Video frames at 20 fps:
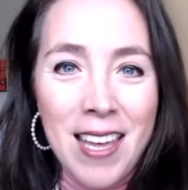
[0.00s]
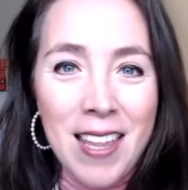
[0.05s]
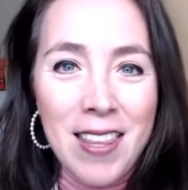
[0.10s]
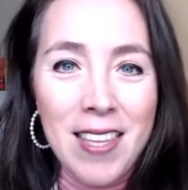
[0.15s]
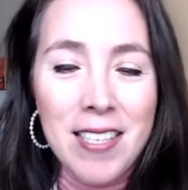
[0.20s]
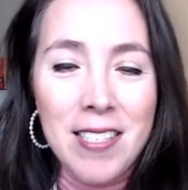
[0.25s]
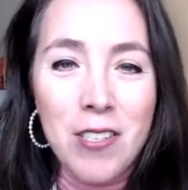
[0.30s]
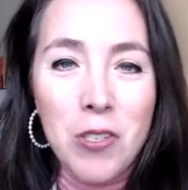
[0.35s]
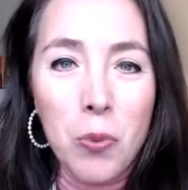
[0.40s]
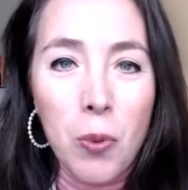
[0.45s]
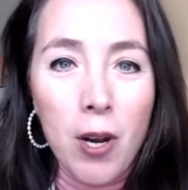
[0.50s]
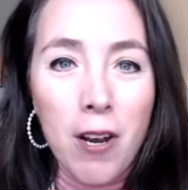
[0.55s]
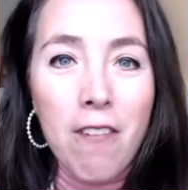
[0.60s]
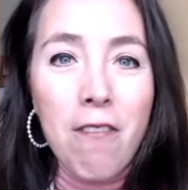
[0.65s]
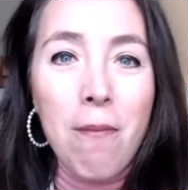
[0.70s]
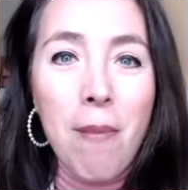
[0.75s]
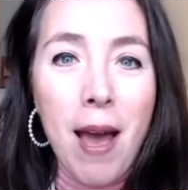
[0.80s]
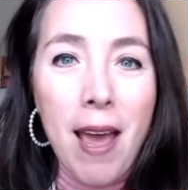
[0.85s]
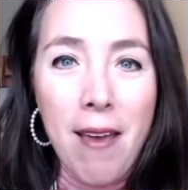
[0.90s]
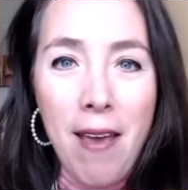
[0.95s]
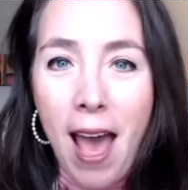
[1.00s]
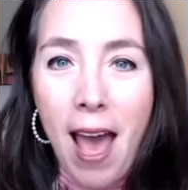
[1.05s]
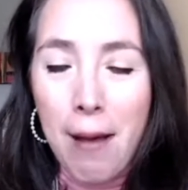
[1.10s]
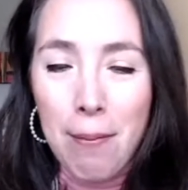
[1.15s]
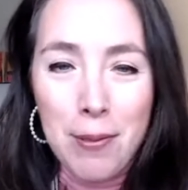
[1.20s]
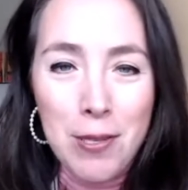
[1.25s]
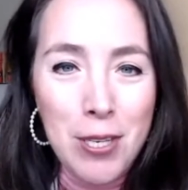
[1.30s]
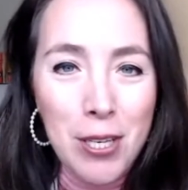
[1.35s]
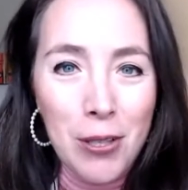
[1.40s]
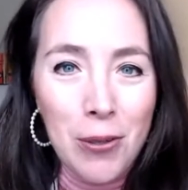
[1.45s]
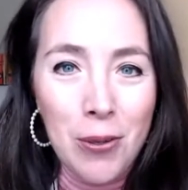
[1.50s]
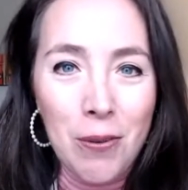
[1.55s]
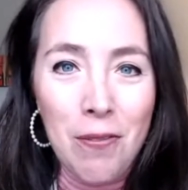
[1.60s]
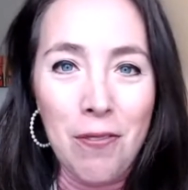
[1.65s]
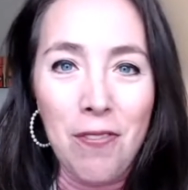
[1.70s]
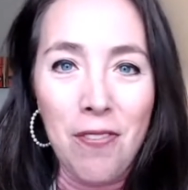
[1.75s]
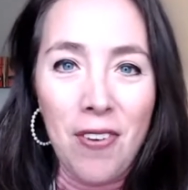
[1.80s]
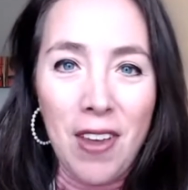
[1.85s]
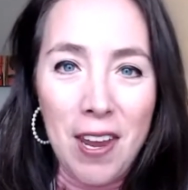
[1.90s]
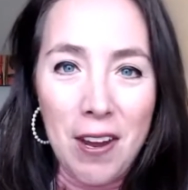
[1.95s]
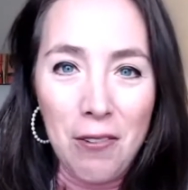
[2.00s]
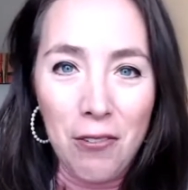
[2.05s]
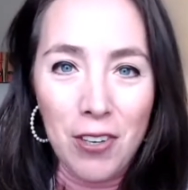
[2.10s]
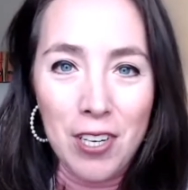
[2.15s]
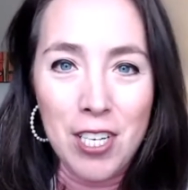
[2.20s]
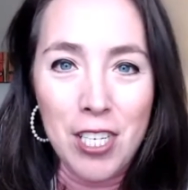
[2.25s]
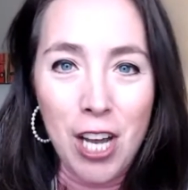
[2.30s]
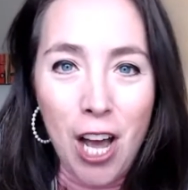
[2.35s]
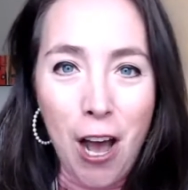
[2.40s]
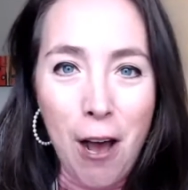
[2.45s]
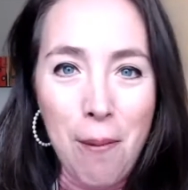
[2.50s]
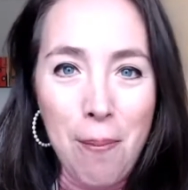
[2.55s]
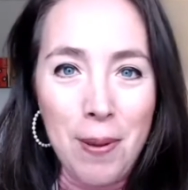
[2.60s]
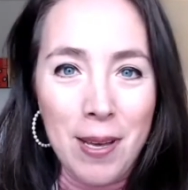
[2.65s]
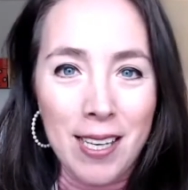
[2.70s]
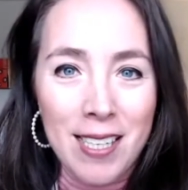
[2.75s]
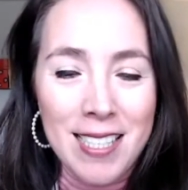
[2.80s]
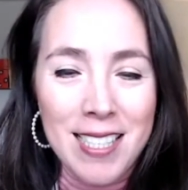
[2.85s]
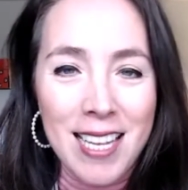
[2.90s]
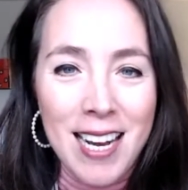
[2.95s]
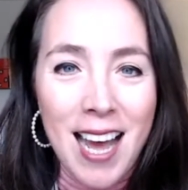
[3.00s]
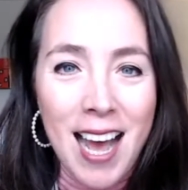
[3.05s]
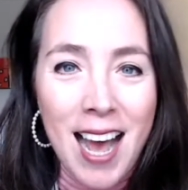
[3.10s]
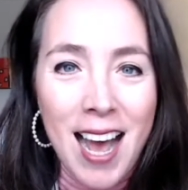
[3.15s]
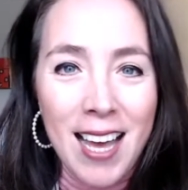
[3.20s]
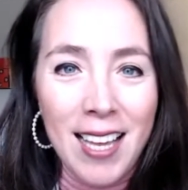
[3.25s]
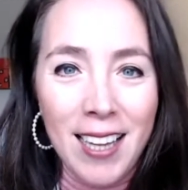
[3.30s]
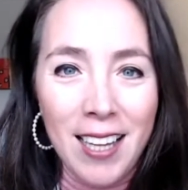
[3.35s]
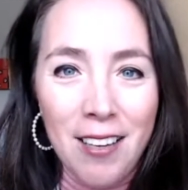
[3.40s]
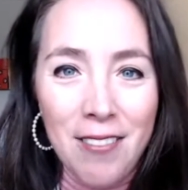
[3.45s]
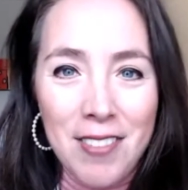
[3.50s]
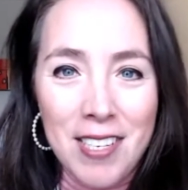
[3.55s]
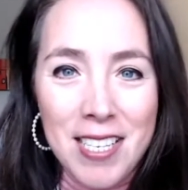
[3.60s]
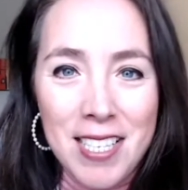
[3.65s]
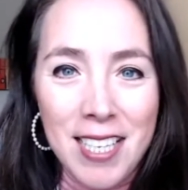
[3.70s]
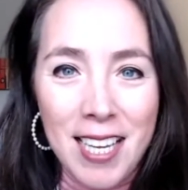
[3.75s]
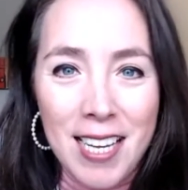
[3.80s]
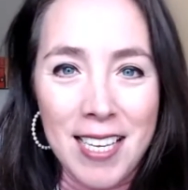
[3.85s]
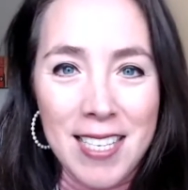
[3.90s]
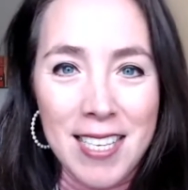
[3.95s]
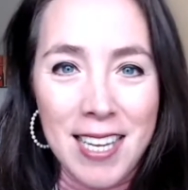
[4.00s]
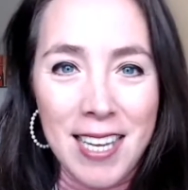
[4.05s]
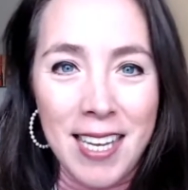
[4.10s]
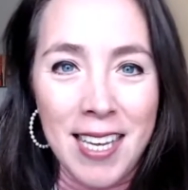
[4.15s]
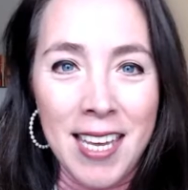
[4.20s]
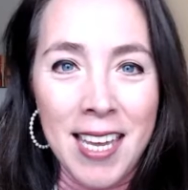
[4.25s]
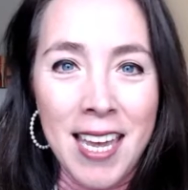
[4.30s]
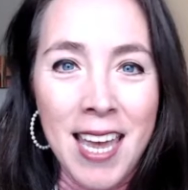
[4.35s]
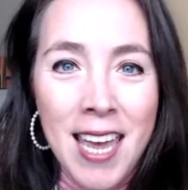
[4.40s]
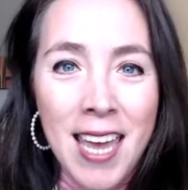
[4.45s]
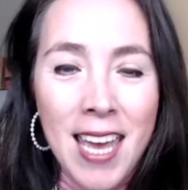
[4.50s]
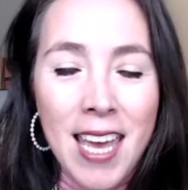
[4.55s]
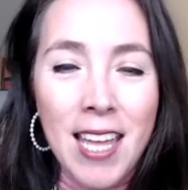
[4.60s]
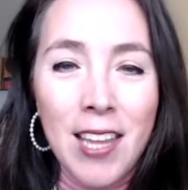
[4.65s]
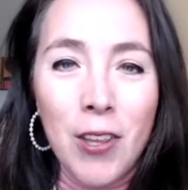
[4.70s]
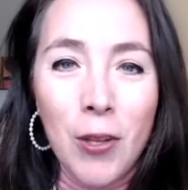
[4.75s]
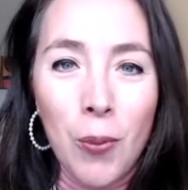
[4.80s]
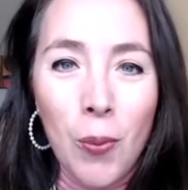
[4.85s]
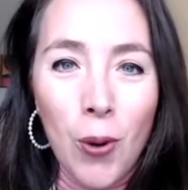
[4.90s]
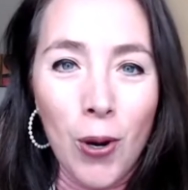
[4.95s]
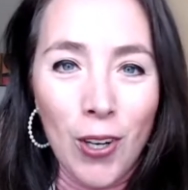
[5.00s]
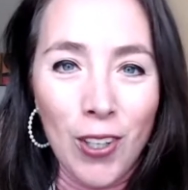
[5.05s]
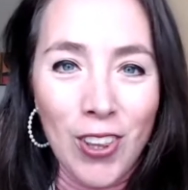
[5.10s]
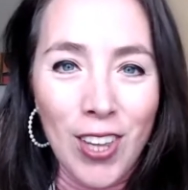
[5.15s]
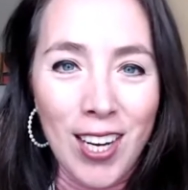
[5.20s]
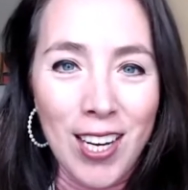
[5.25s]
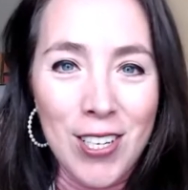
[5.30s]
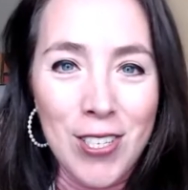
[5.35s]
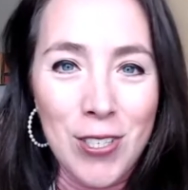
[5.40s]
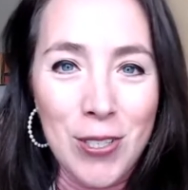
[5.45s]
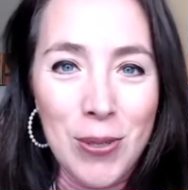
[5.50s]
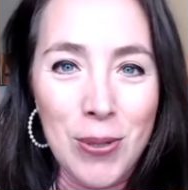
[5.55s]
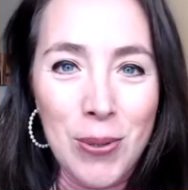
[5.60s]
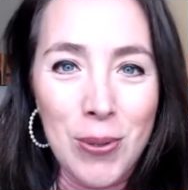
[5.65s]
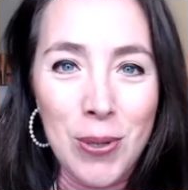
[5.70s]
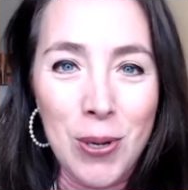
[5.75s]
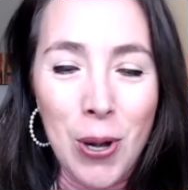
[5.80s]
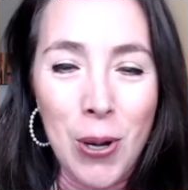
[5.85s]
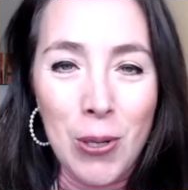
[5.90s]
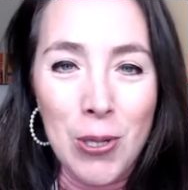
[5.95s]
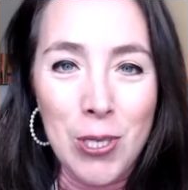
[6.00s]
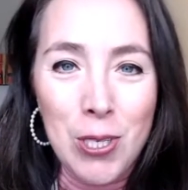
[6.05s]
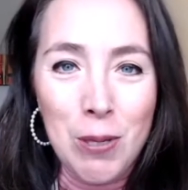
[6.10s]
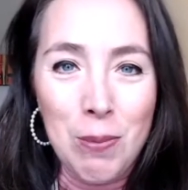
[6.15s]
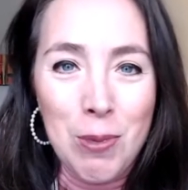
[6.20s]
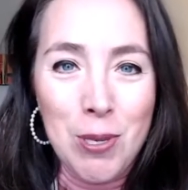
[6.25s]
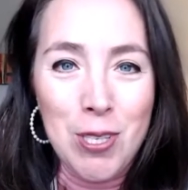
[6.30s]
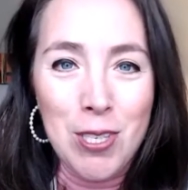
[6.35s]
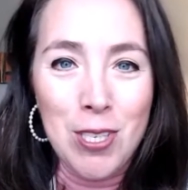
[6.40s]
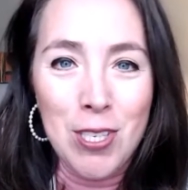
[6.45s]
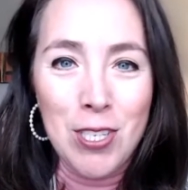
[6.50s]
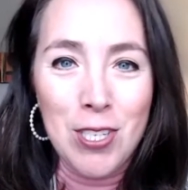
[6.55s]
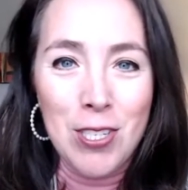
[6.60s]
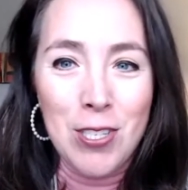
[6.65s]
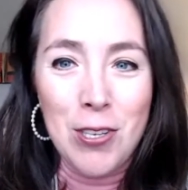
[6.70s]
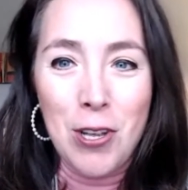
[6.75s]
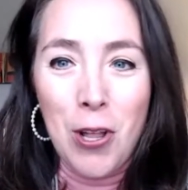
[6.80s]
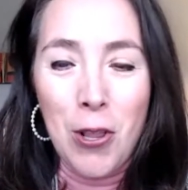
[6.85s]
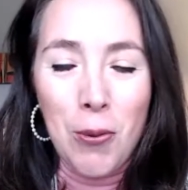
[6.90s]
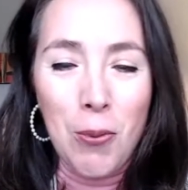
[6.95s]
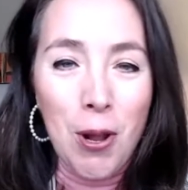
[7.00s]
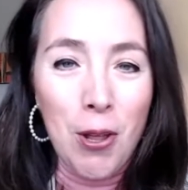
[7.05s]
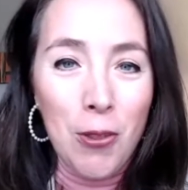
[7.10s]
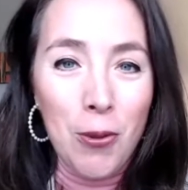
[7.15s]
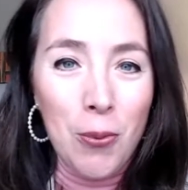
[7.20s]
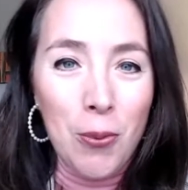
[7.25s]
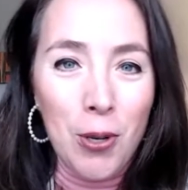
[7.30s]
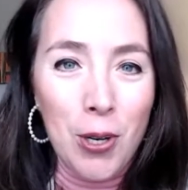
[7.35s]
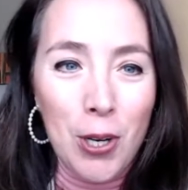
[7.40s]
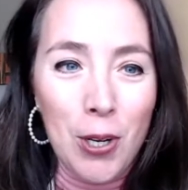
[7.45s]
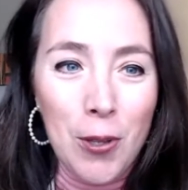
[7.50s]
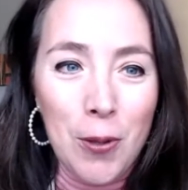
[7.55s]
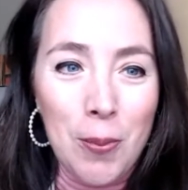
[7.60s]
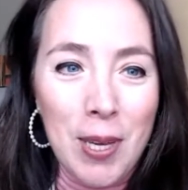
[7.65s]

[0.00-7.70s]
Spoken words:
This is one of my absolute favorite topics that I love discussing in the work that I do, coaching musicians all around the world.